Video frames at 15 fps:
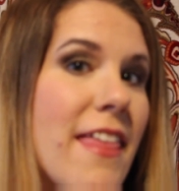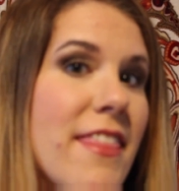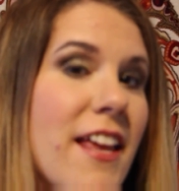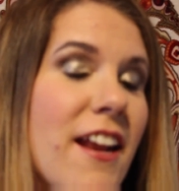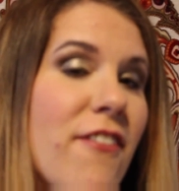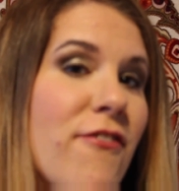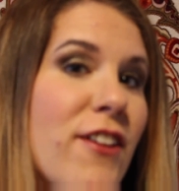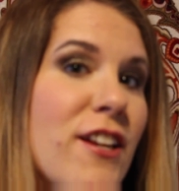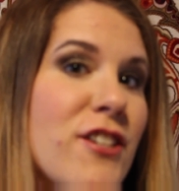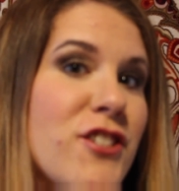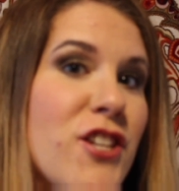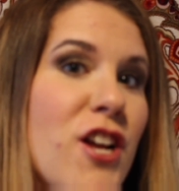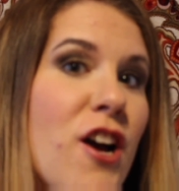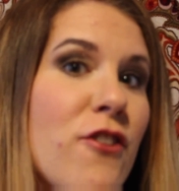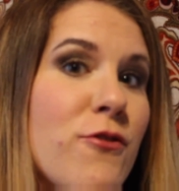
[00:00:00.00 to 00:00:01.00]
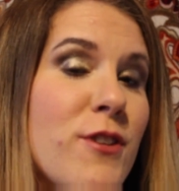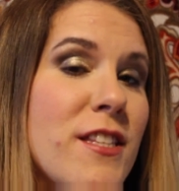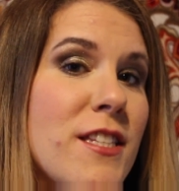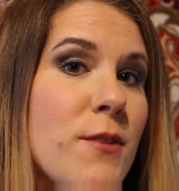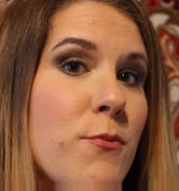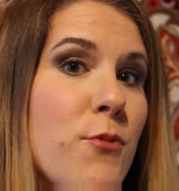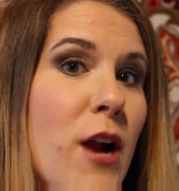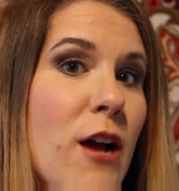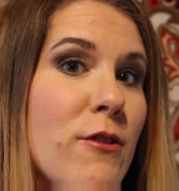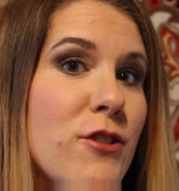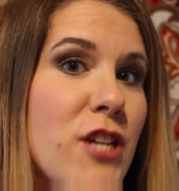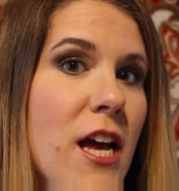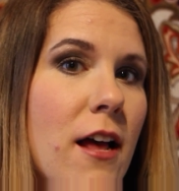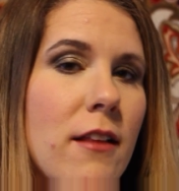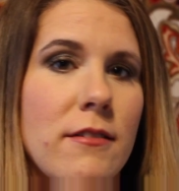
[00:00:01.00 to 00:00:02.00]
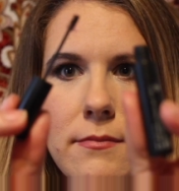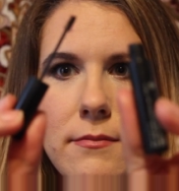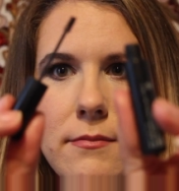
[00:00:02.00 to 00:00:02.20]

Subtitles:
And then I finish it off with some brow gel.